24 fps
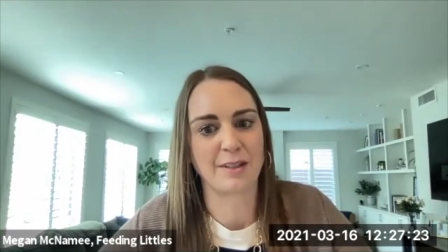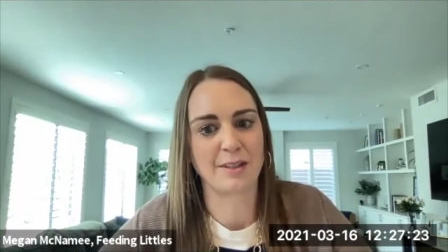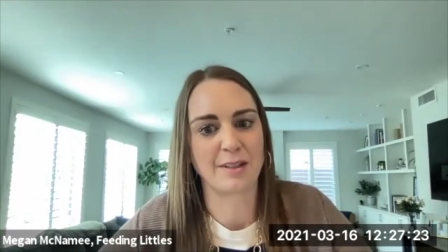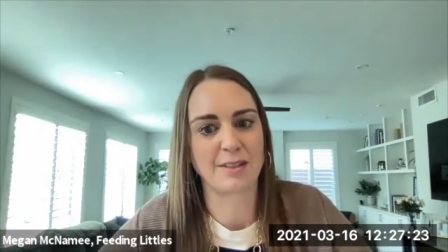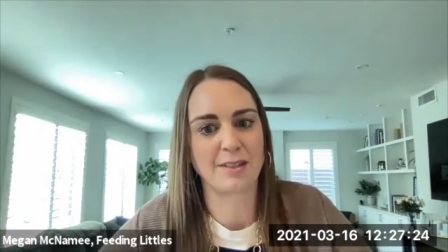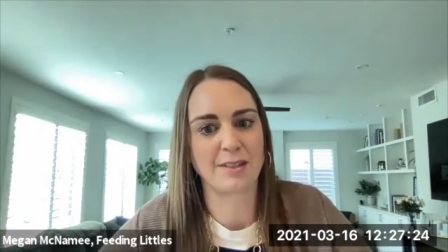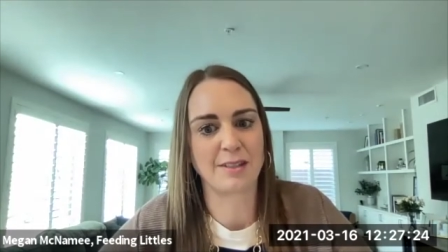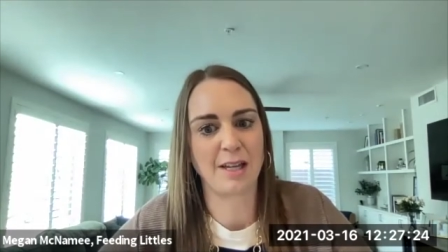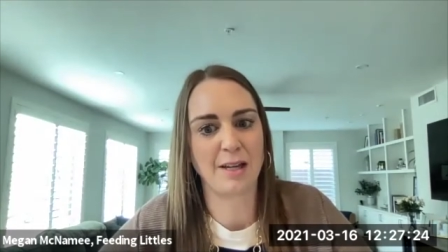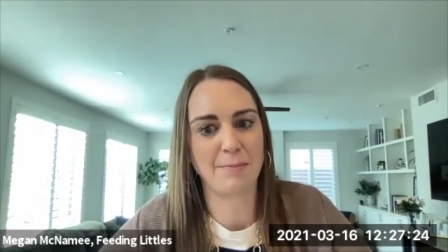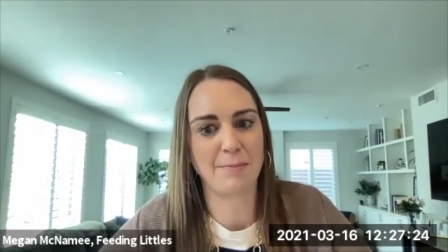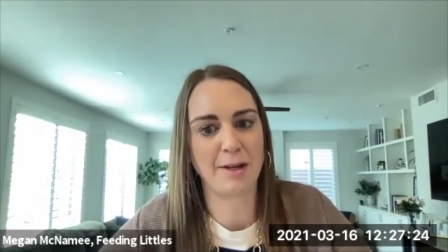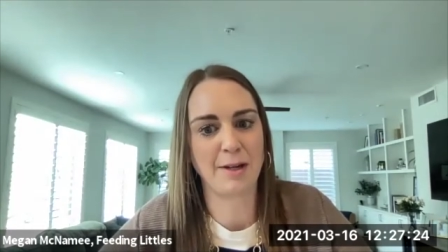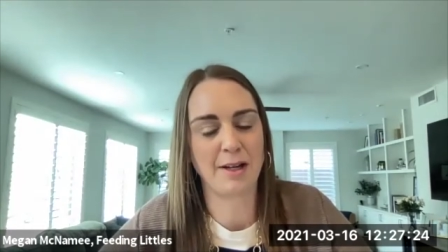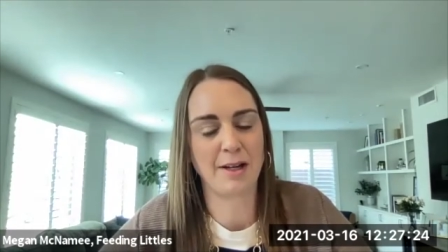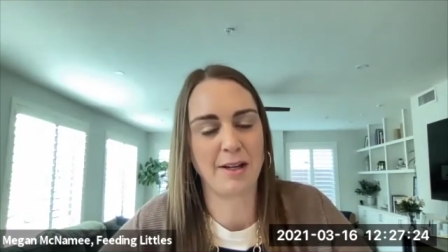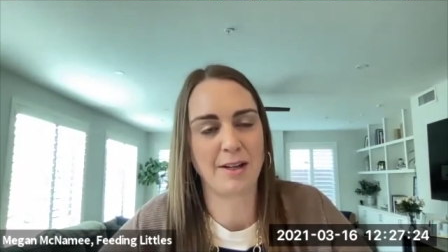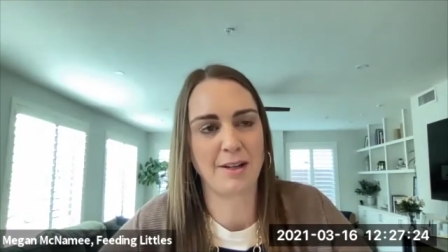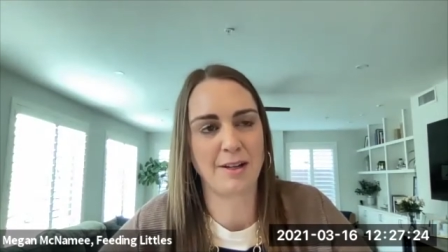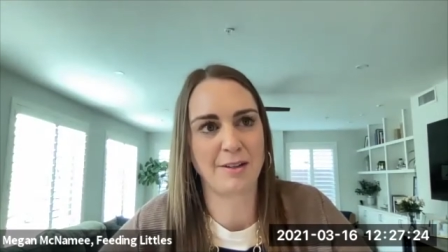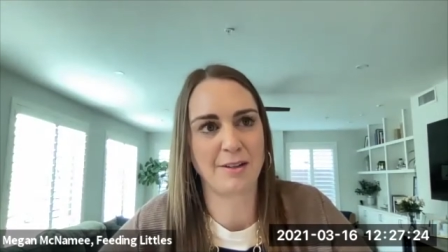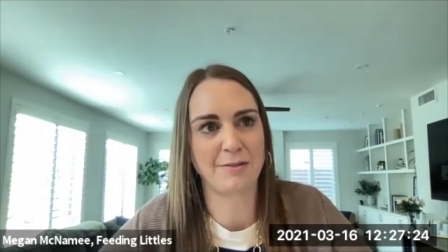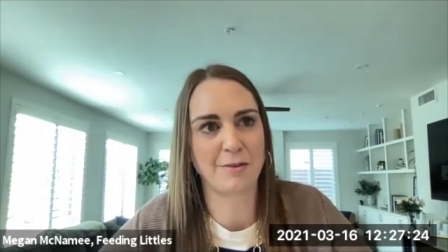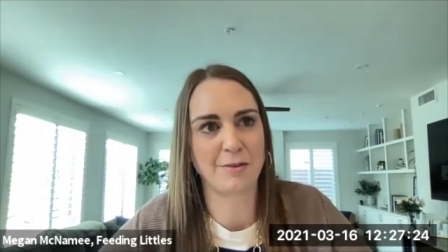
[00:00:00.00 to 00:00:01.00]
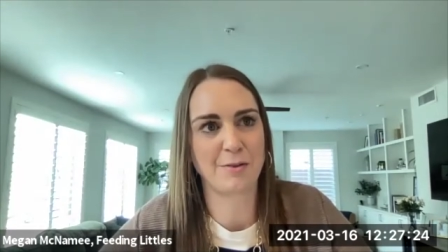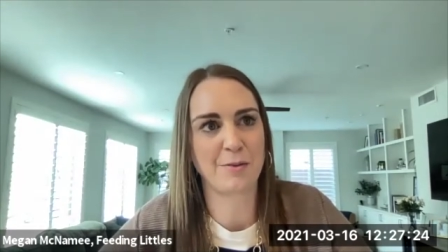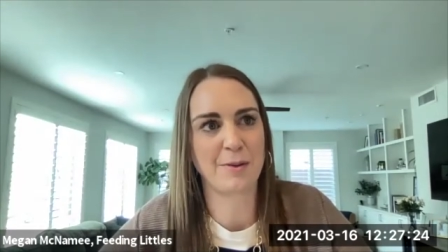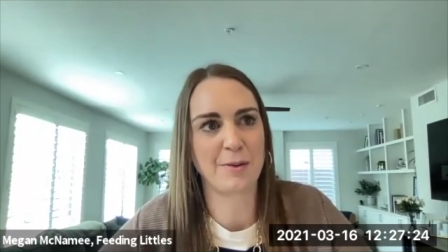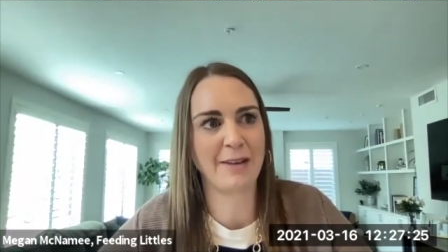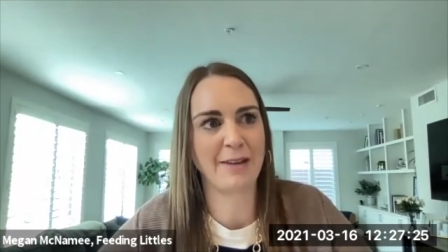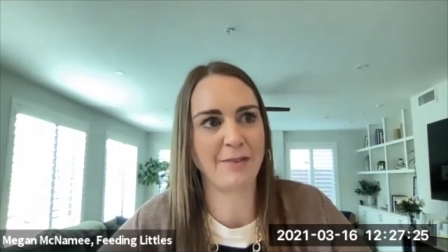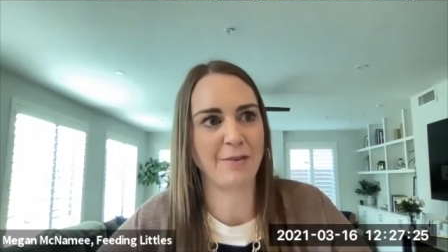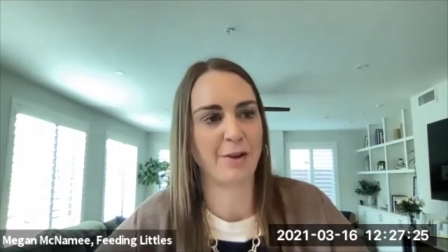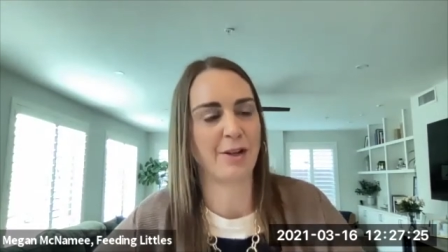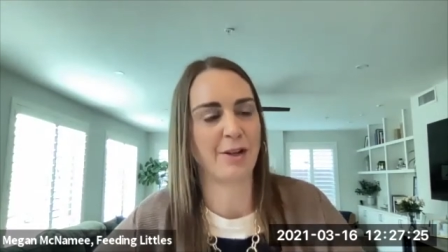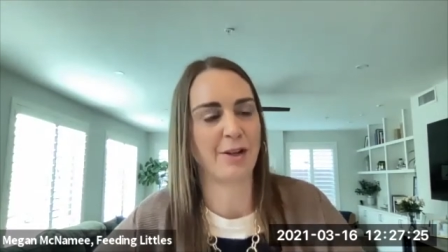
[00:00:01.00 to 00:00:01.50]
some of we
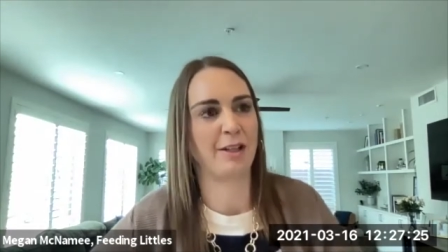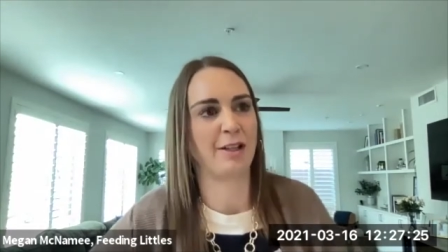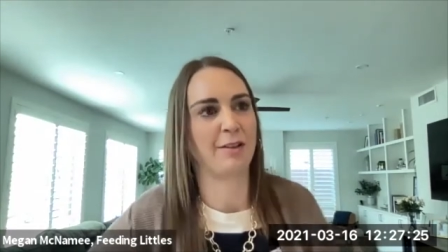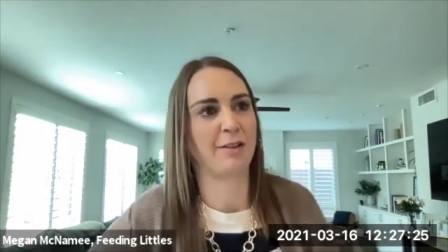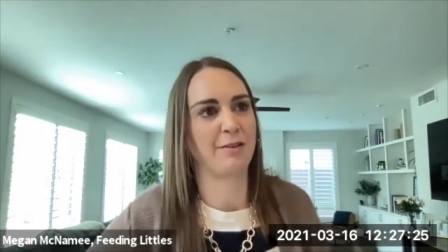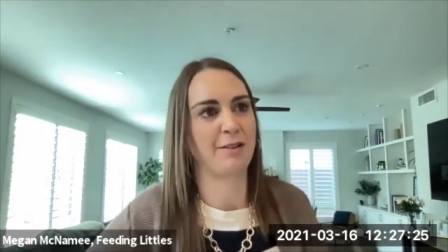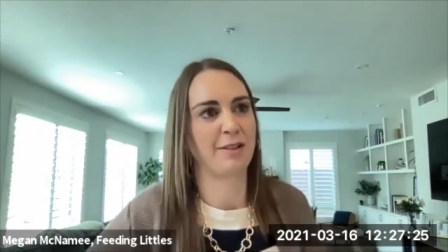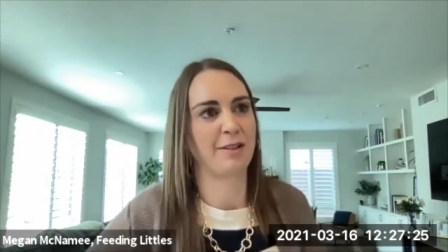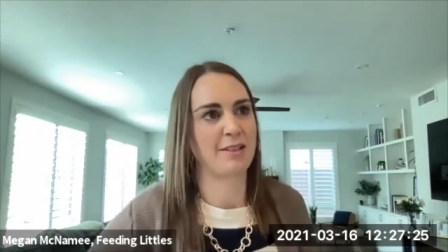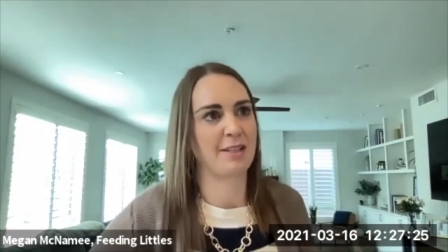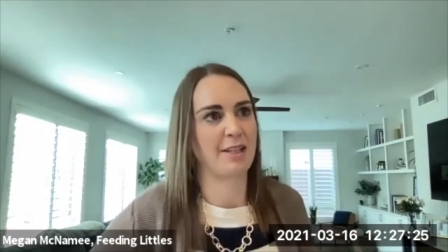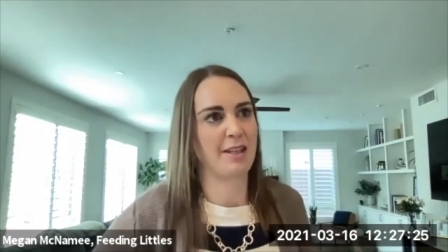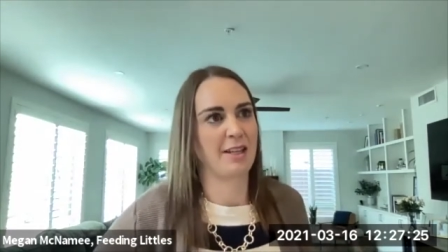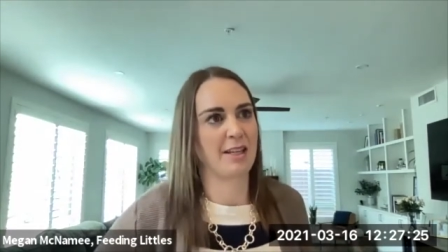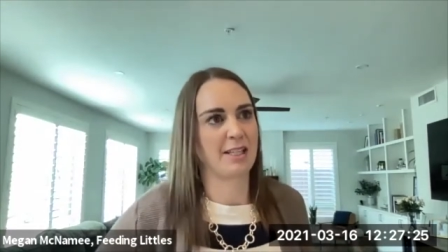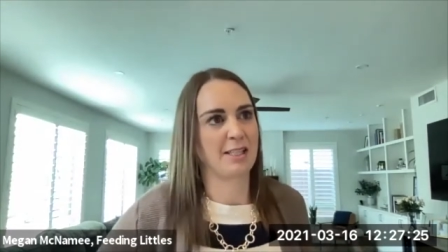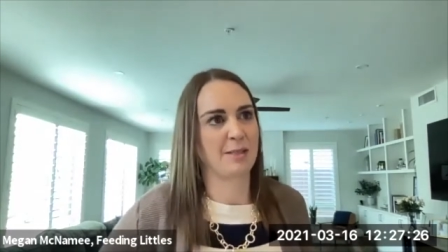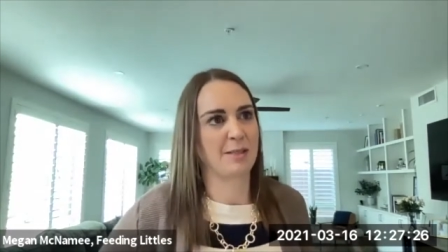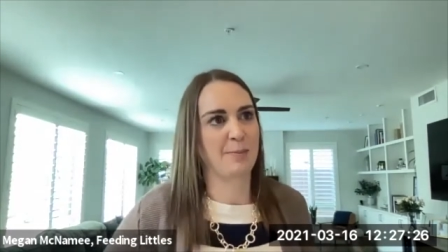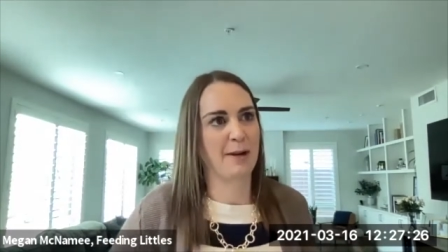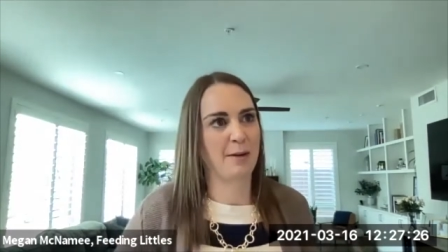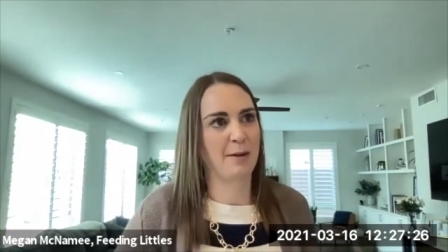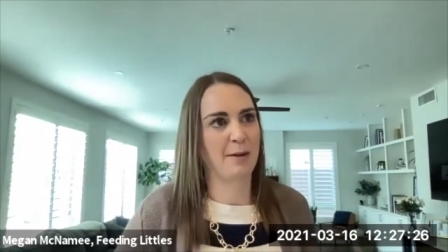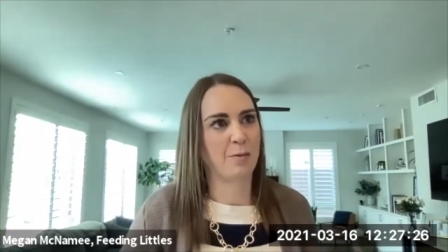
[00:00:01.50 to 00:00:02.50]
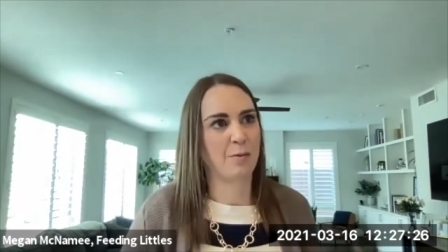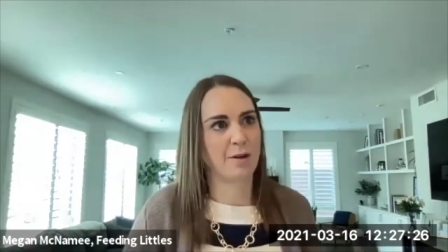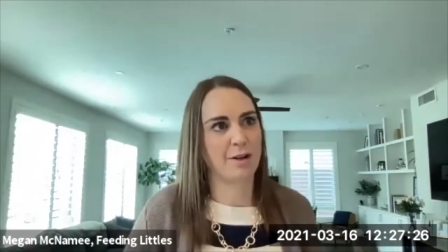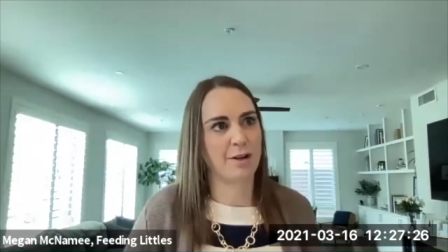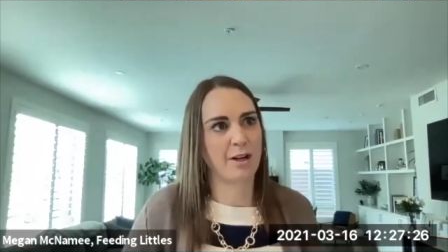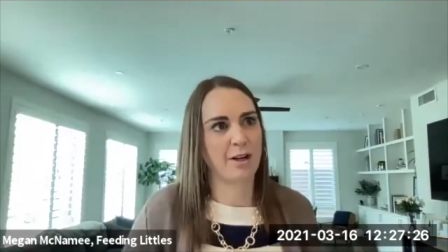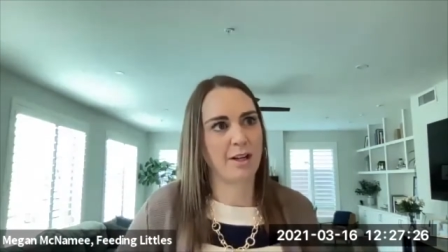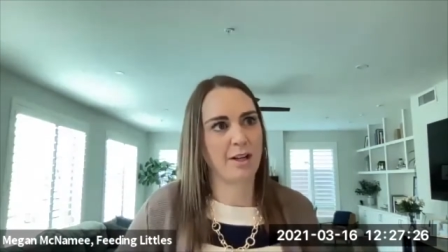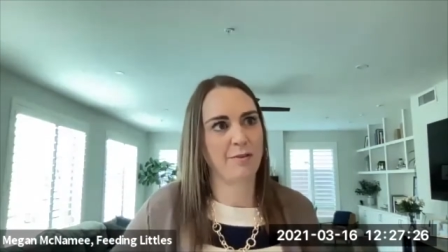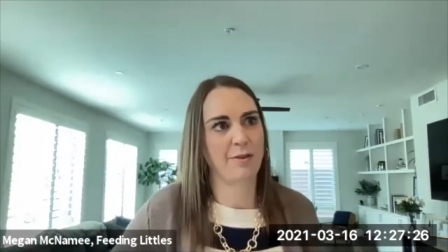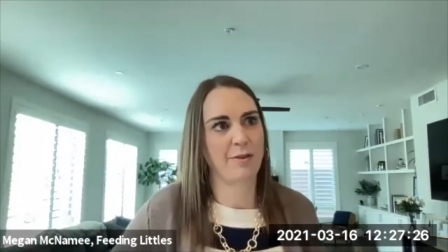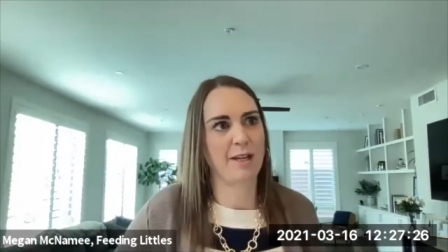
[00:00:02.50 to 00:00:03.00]
kind of already alluded to this but i'm
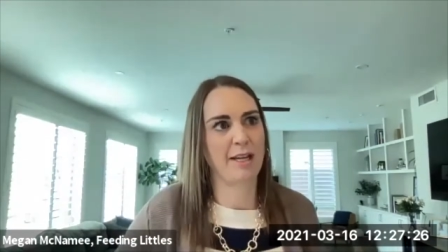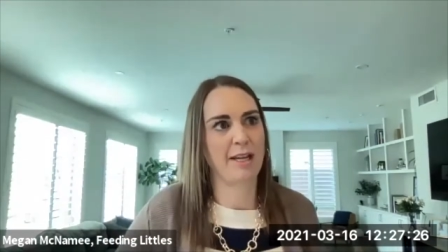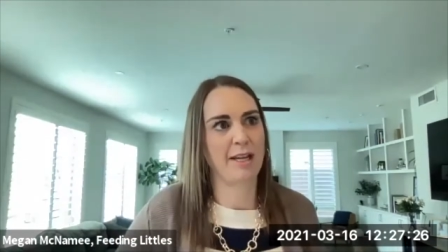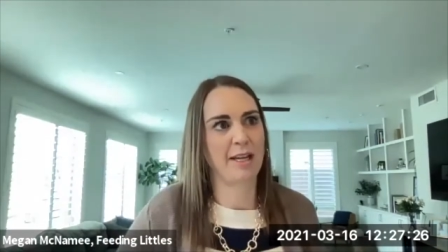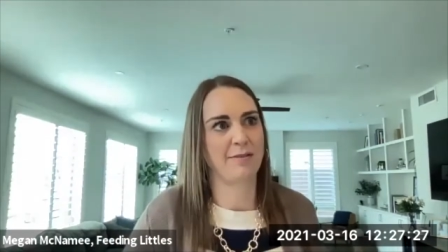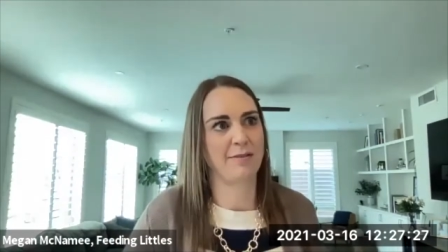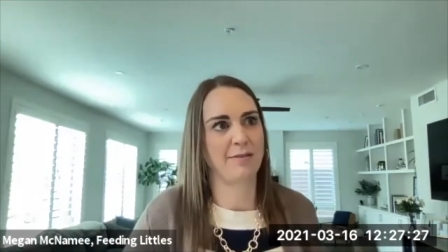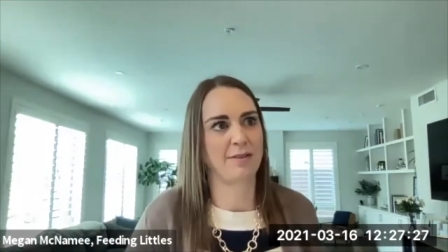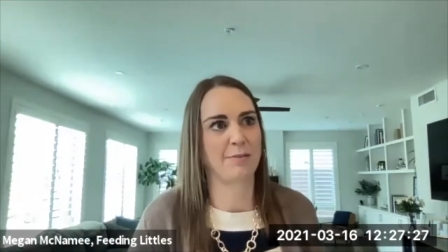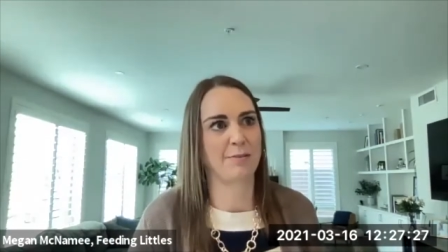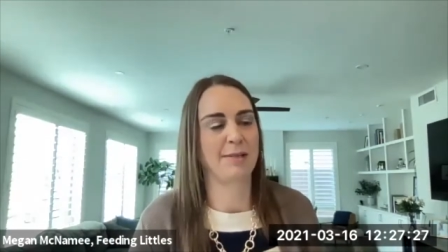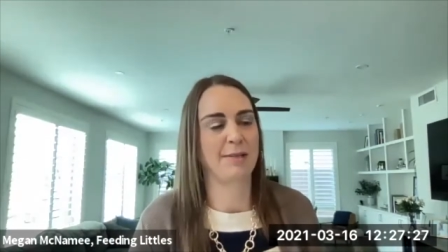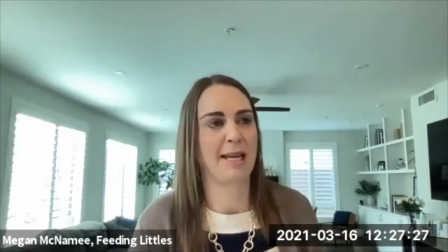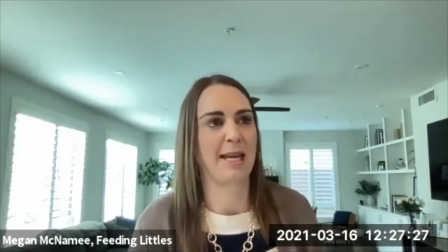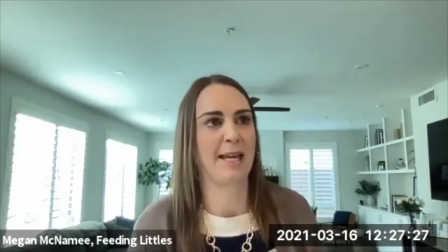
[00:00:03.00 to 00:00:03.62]
wondering if we can give some